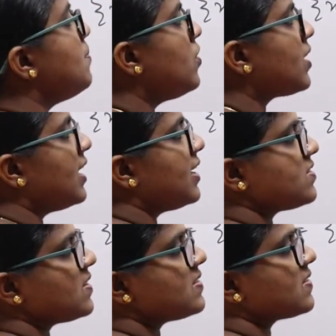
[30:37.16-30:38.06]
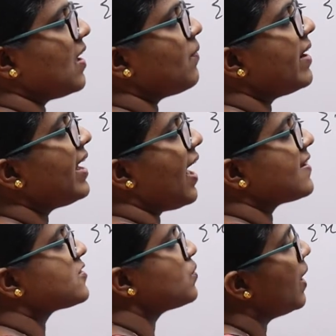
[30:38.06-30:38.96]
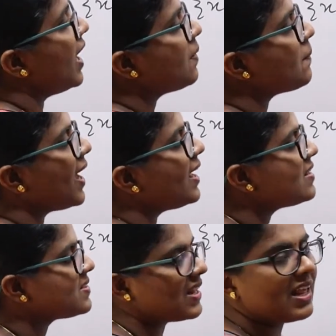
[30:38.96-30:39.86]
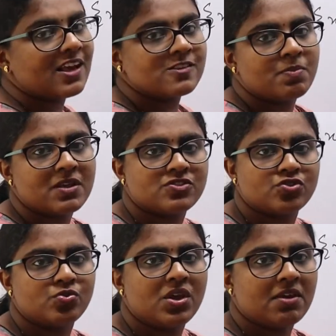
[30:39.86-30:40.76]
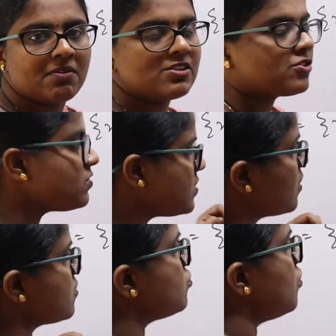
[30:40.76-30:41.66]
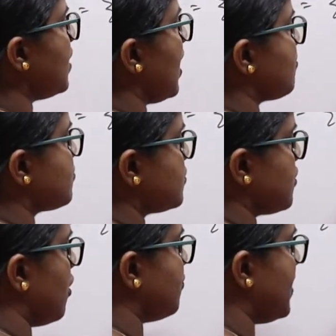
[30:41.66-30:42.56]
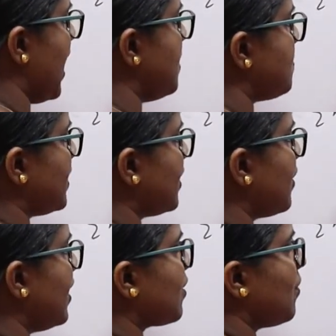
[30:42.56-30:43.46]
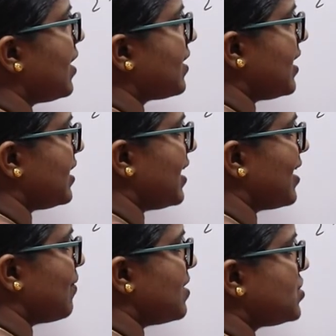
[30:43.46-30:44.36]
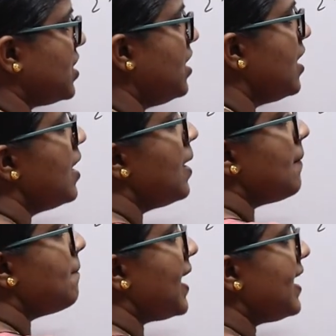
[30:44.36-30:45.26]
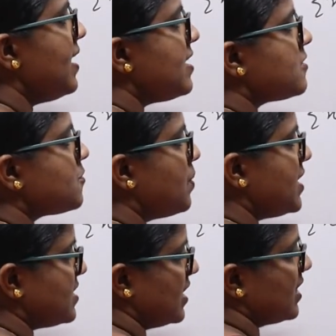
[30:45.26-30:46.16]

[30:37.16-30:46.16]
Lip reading: more condition is given, x square minus 3x plus 2 equals to 0. So we have to solve that particular quadratic equation by splitting